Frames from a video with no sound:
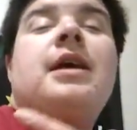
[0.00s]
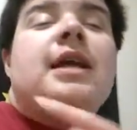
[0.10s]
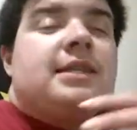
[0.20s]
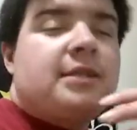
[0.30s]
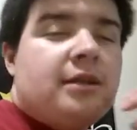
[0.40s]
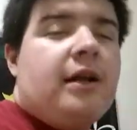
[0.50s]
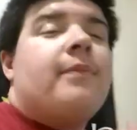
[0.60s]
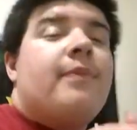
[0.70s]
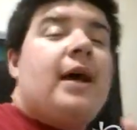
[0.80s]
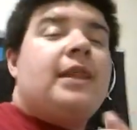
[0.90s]
It's not
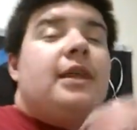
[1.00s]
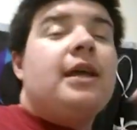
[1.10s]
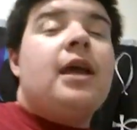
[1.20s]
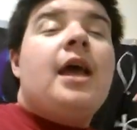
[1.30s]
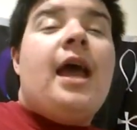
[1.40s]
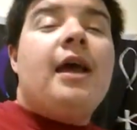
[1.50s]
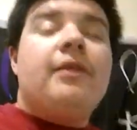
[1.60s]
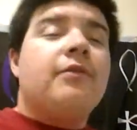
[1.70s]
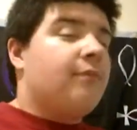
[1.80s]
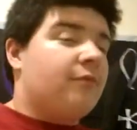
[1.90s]
a bad thing.
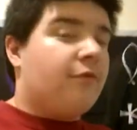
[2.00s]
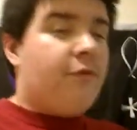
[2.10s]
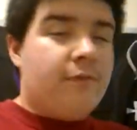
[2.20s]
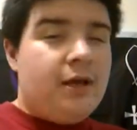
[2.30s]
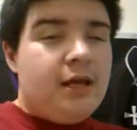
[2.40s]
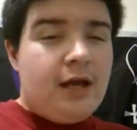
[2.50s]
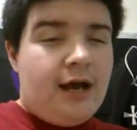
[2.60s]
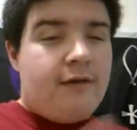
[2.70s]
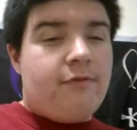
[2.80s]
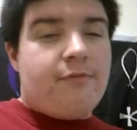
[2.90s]
And for me,
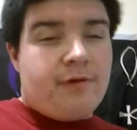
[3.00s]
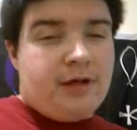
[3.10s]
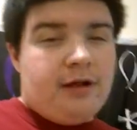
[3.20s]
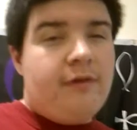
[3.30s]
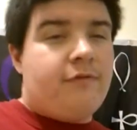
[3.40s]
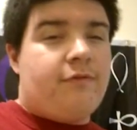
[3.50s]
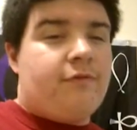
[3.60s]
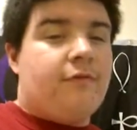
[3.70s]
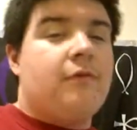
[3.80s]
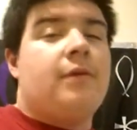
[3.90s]
I've cut off
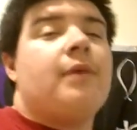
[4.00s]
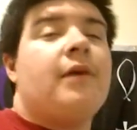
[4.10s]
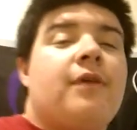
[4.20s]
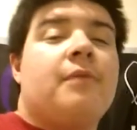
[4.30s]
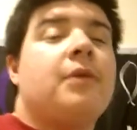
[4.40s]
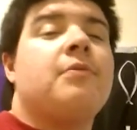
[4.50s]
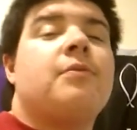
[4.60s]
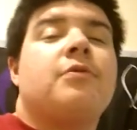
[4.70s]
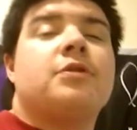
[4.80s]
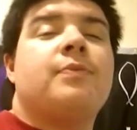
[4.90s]
one of my family
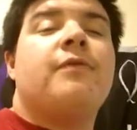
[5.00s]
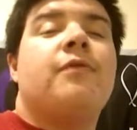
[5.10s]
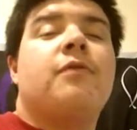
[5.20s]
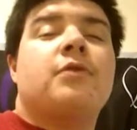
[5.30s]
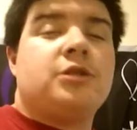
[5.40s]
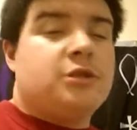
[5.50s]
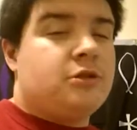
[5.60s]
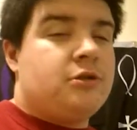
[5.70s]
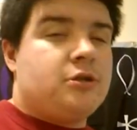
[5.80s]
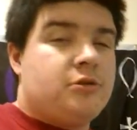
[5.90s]
members before,
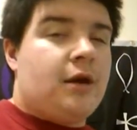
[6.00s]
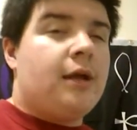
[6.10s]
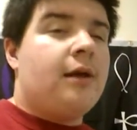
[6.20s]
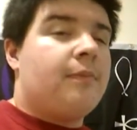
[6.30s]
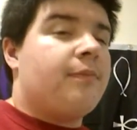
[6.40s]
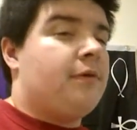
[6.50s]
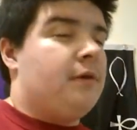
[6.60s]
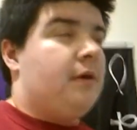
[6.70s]
just straight up.